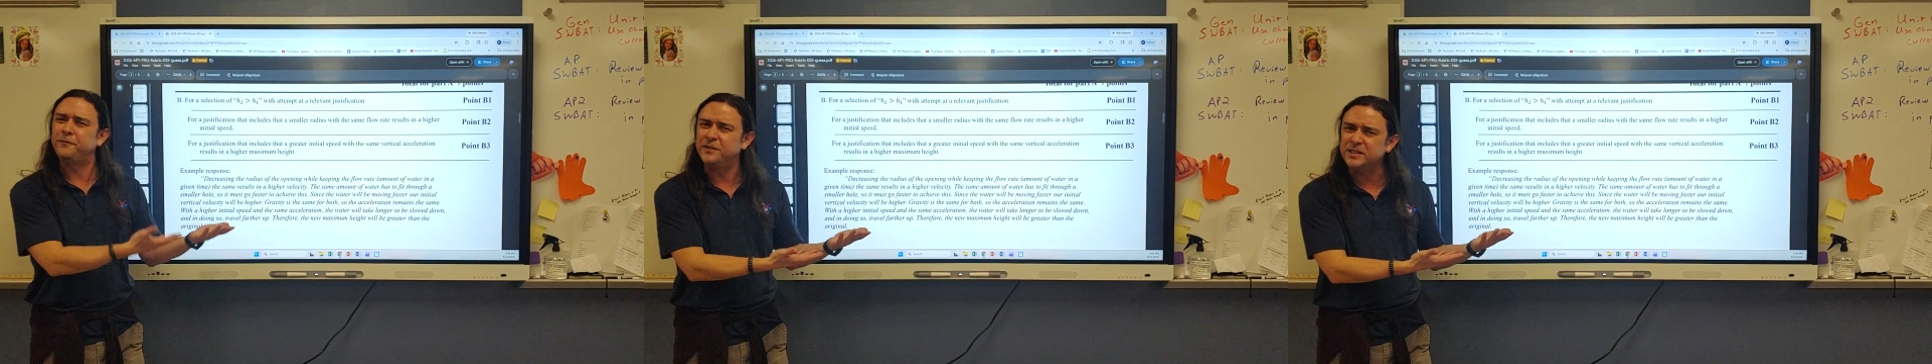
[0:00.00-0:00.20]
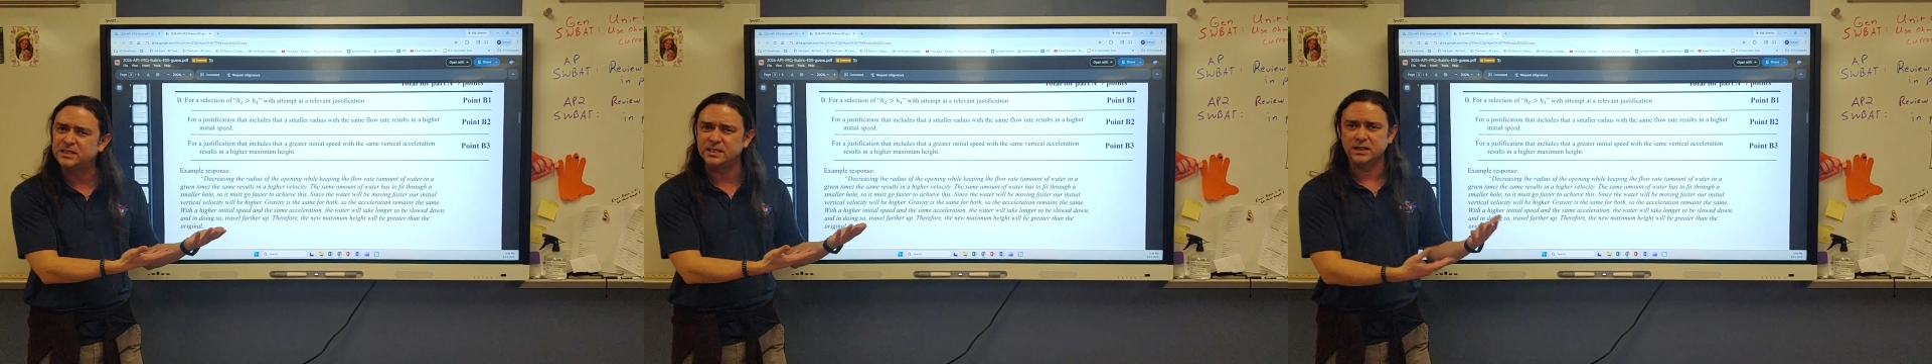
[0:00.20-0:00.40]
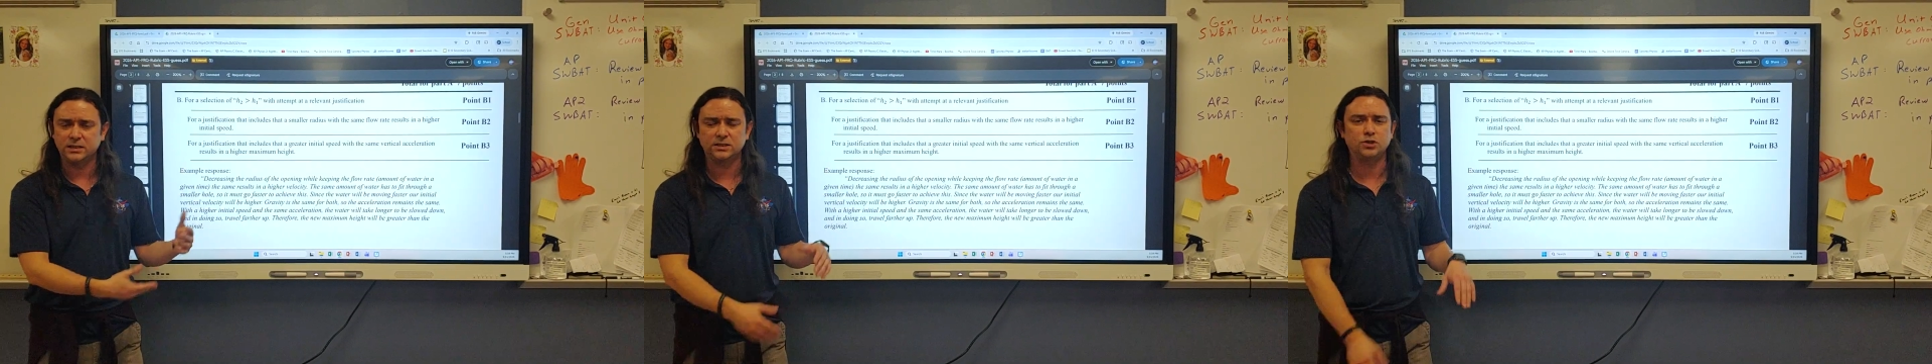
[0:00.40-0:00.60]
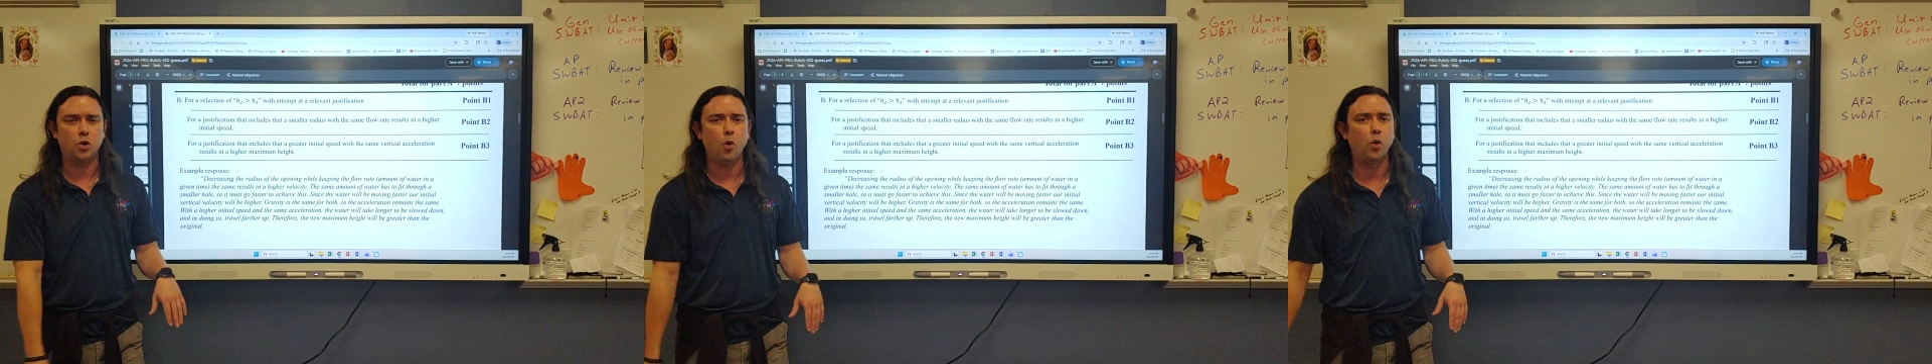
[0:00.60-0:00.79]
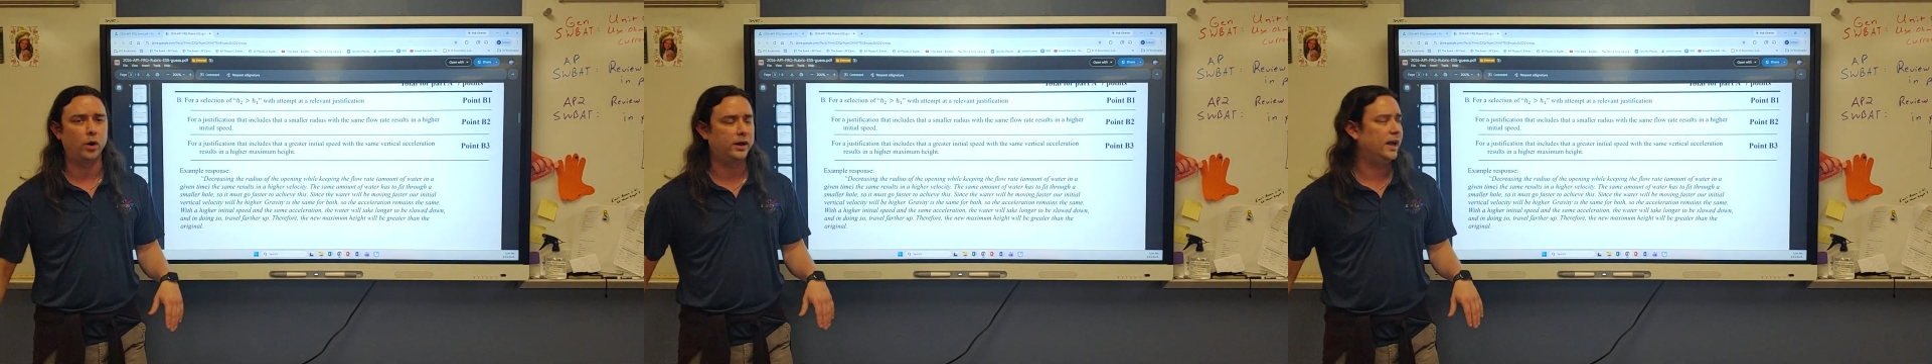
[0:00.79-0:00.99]
physics
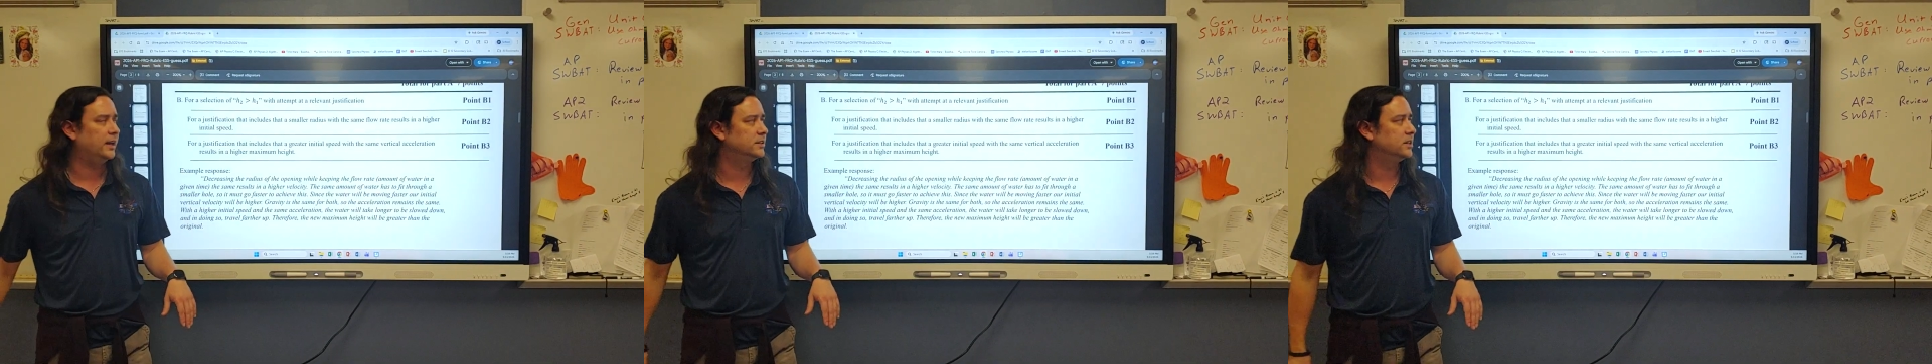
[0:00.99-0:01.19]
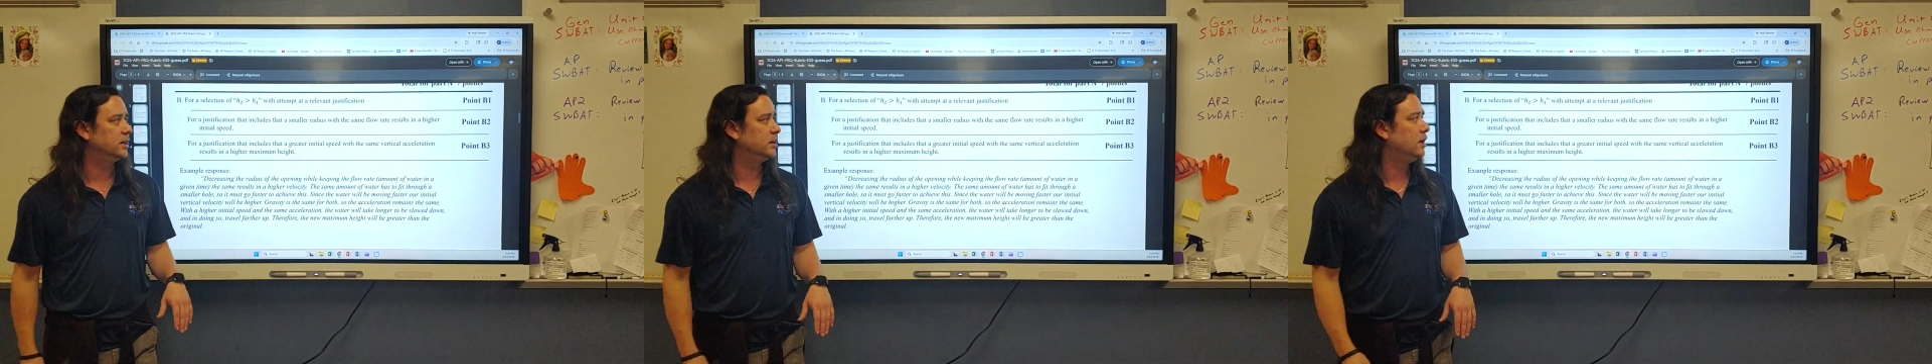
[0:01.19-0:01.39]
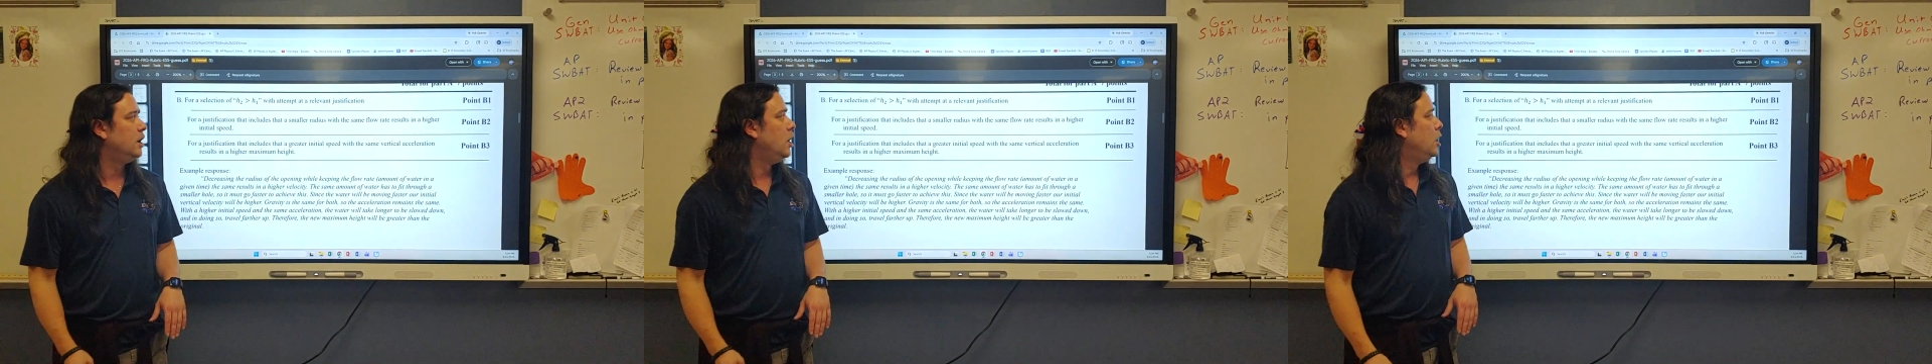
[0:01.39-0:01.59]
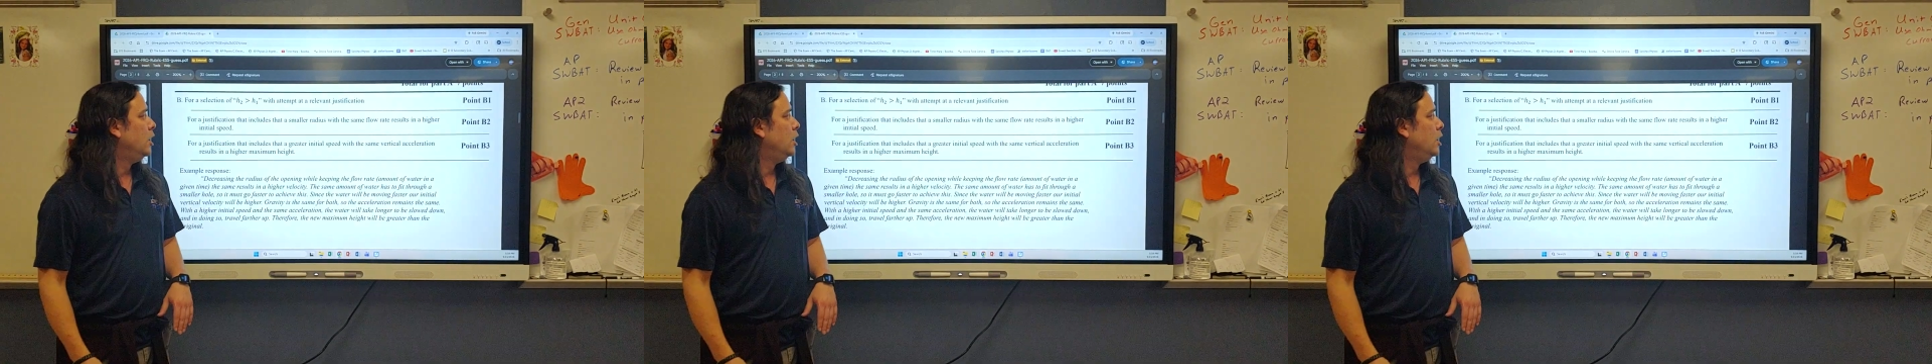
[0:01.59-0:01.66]
oriented.